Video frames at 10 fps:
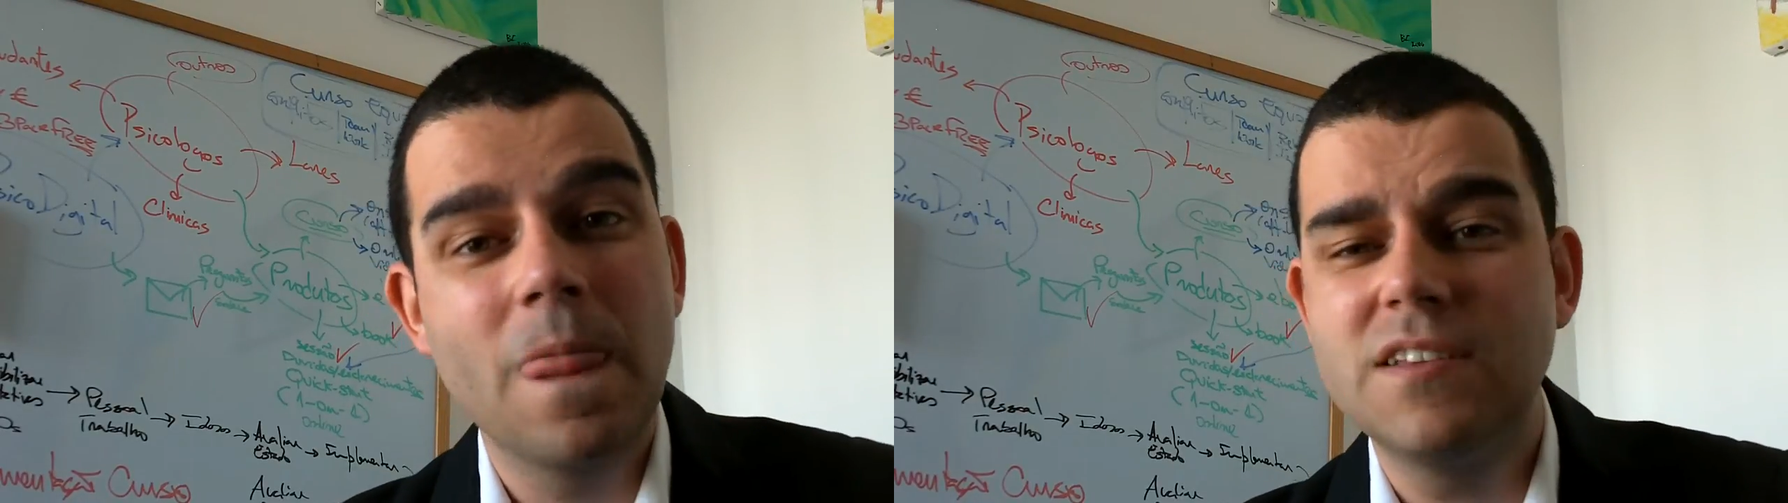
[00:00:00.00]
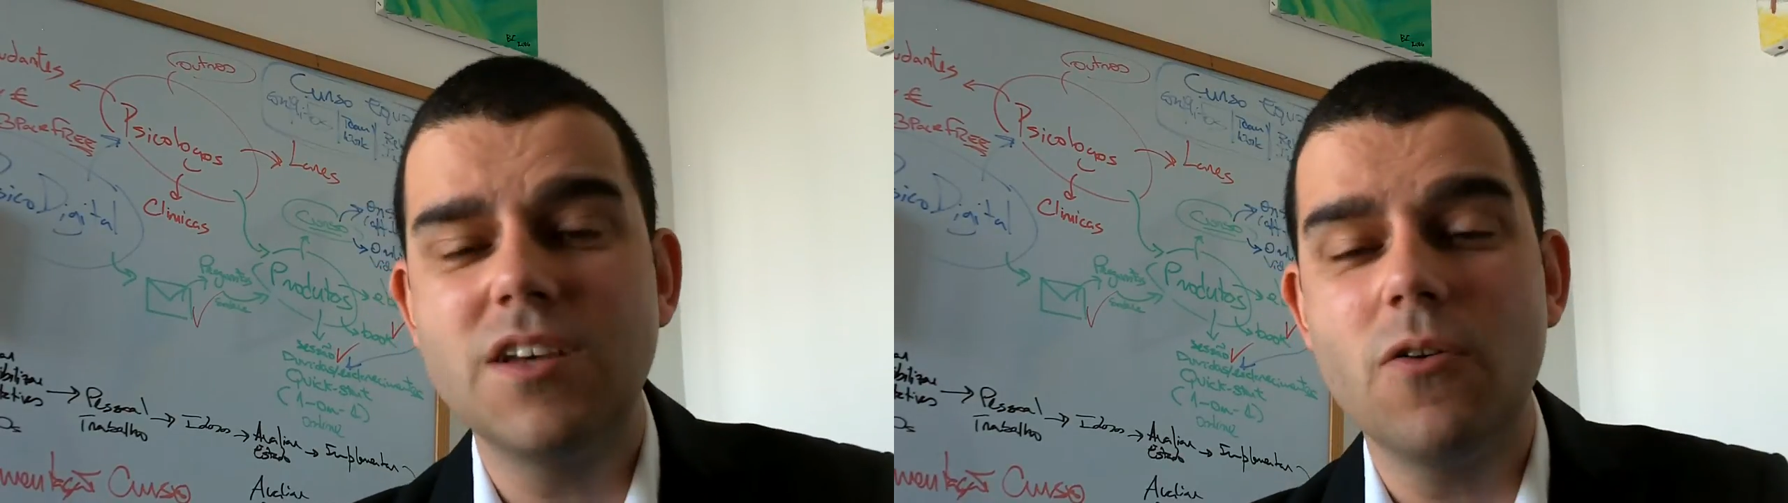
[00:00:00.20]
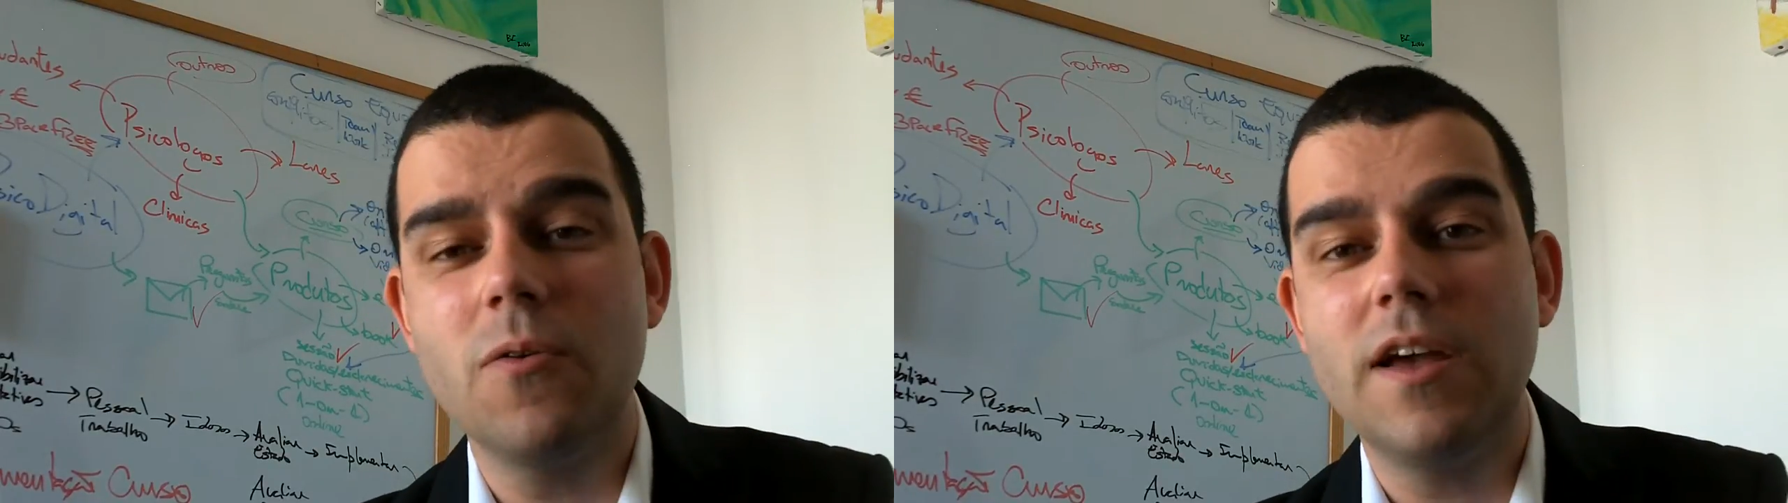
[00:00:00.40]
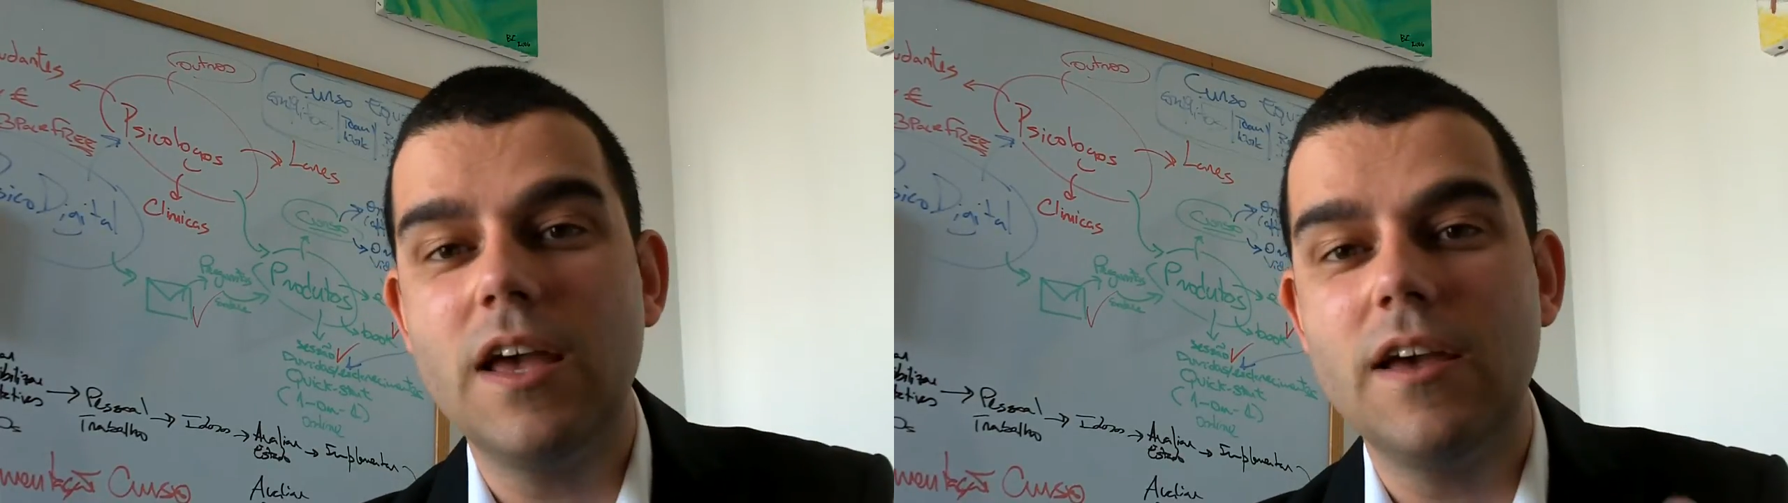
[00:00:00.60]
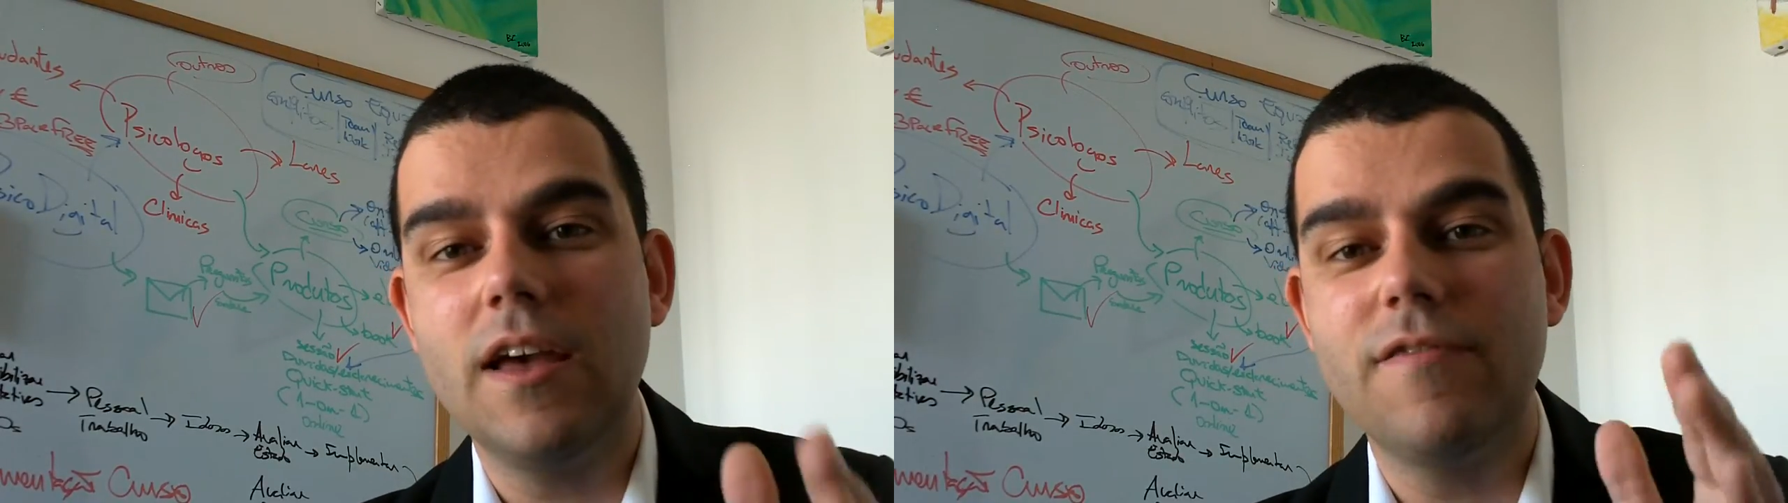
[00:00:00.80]
So,
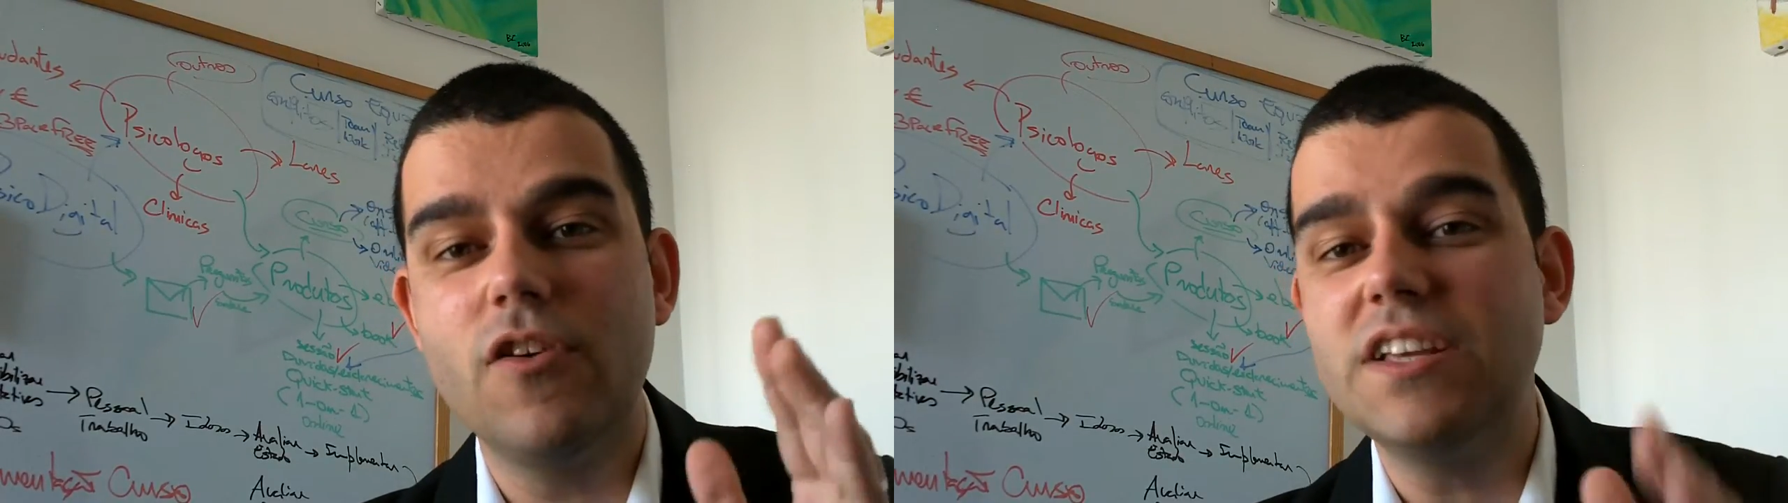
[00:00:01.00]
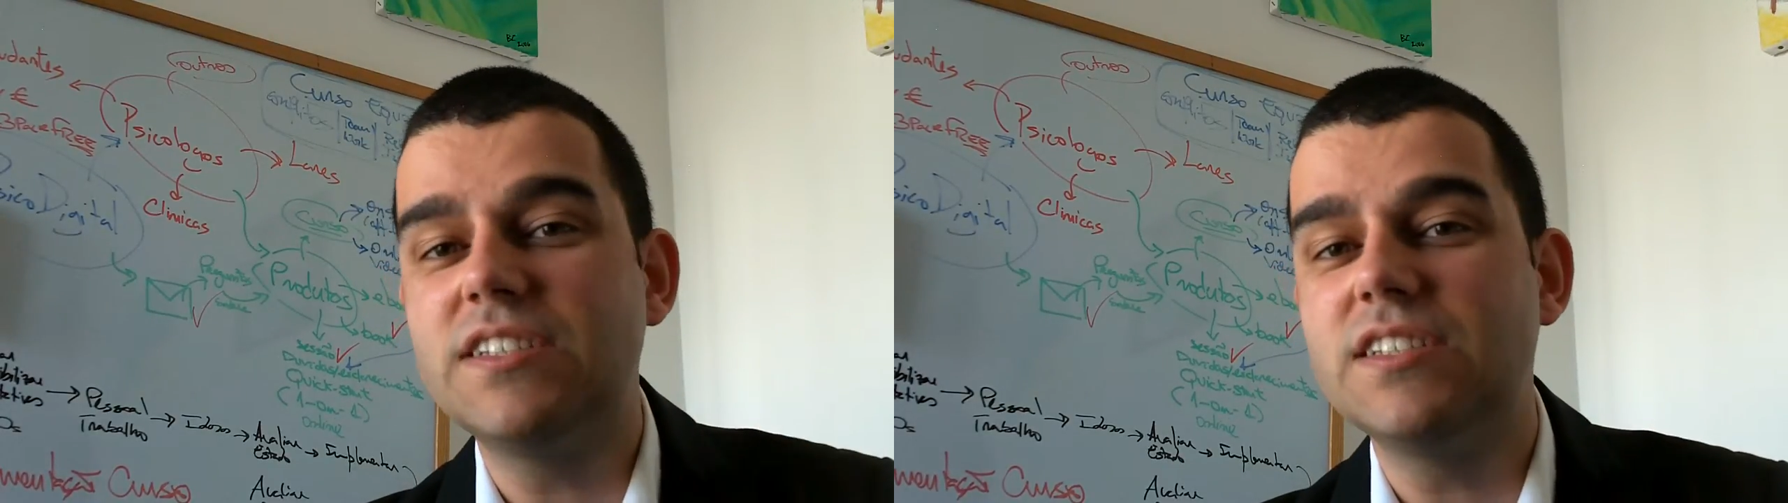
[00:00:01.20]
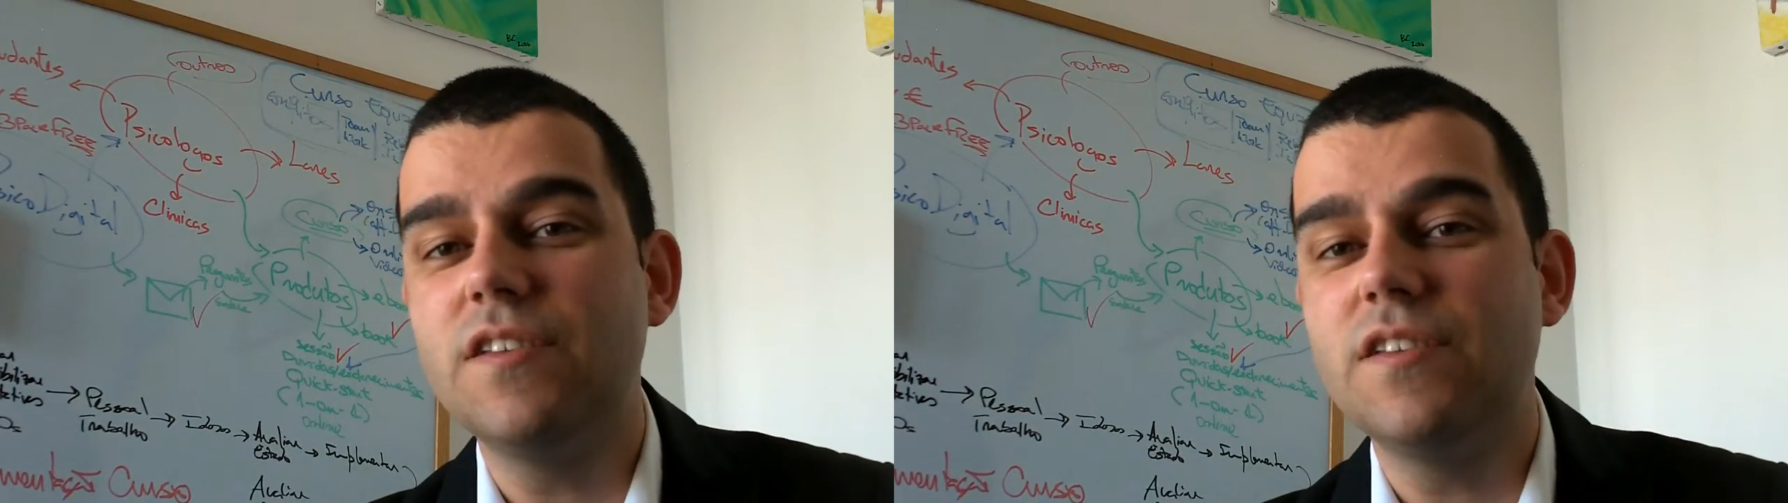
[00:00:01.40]
for instance,